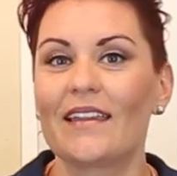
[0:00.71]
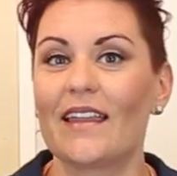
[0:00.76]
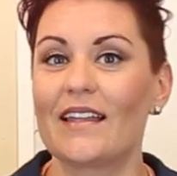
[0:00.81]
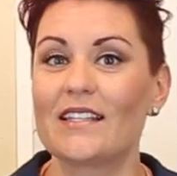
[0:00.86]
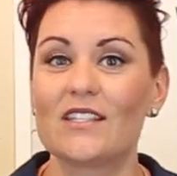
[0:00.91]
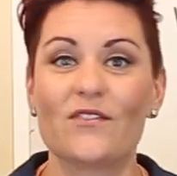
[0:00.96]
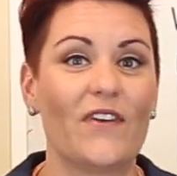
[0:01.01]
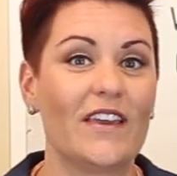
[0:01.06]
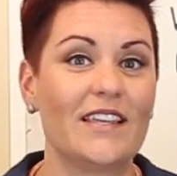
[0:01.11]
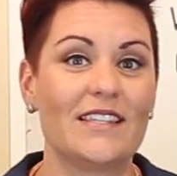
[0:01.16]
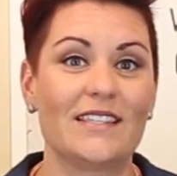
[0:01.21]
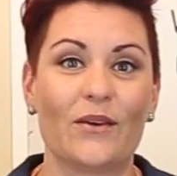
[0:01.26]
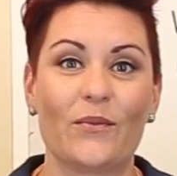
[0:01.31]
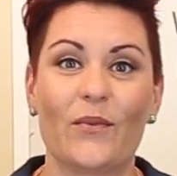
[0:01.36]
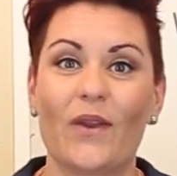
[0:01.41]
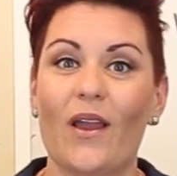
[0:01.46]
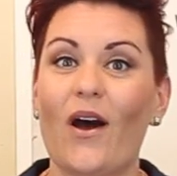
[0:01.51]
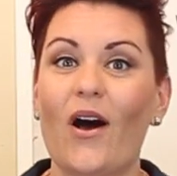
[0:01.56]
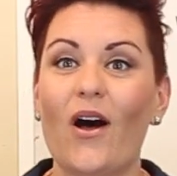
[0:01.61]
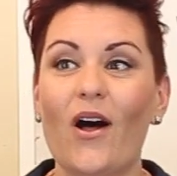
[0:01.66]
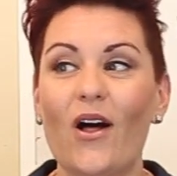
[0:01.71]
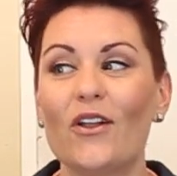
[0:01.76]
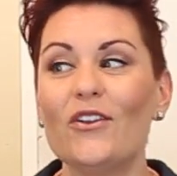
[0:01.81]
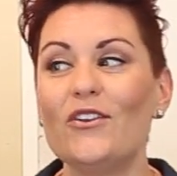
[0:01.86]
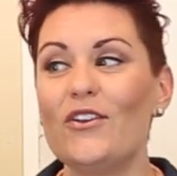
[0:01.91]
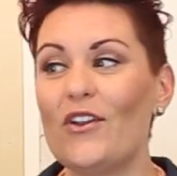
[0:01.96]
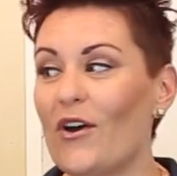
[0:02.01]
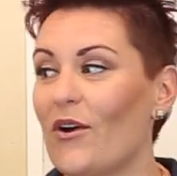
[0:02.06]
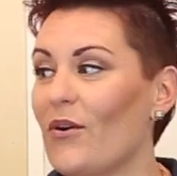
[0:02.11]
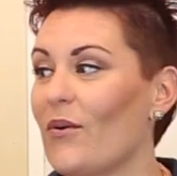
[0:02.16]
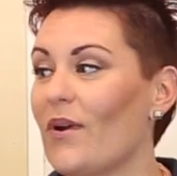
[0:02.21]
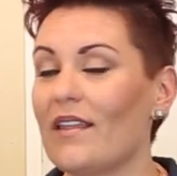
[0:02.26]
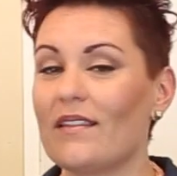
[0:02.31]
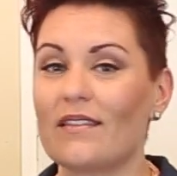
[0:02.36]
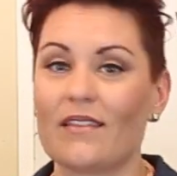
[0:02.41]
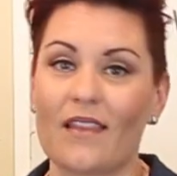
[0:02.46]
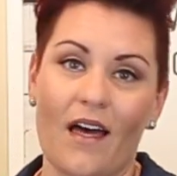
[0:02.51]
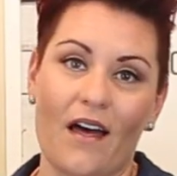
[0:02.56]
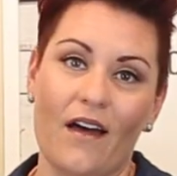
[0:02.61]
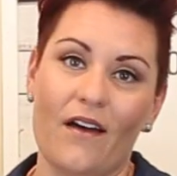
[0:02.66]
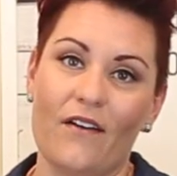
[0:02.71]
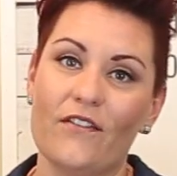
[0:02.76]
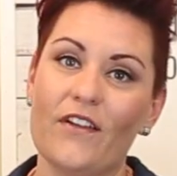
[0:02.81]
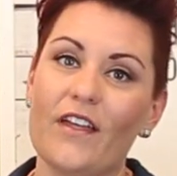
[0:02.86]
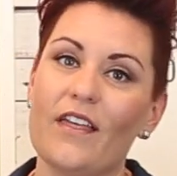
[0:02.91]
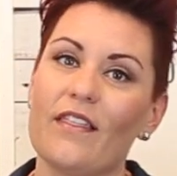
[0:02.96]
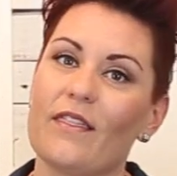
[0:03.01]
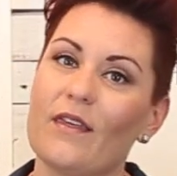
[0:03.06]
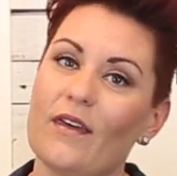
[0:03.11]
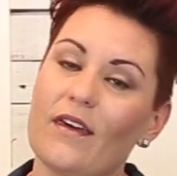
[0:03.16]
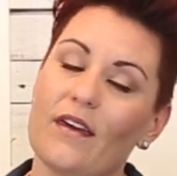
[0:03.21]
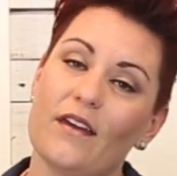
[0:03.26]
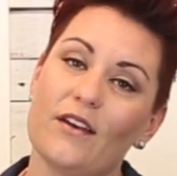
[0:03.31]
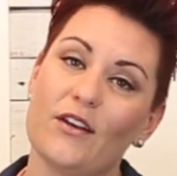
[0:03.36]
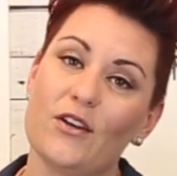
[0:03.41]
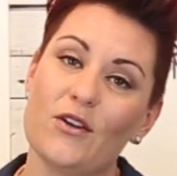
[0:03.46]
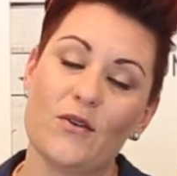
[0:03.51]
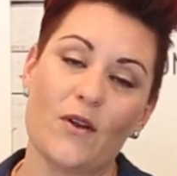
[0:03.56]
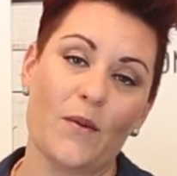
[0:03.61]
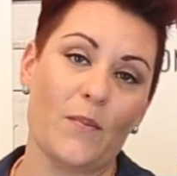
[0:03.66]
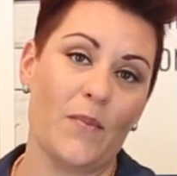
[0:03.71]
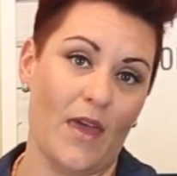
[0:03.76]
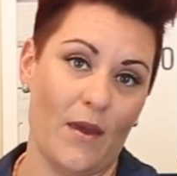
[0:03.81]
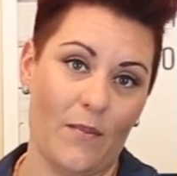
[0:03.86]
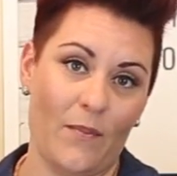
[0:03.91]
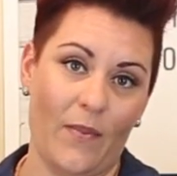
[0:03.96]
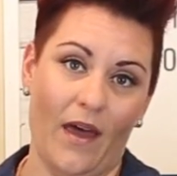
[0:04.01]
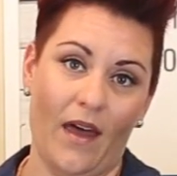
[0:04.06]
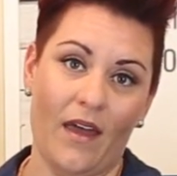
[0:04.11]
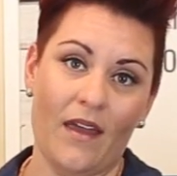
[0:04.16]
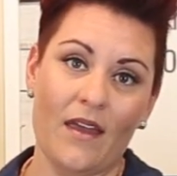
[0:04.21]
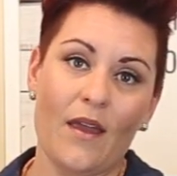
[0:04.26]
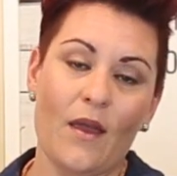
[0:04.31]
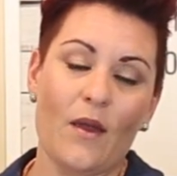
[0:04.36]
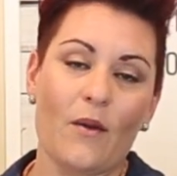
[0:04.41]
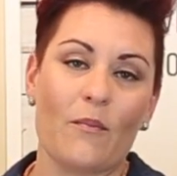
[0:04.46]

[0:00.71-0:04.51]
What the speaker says: let's face it, we all know and love the Nuna Pipa.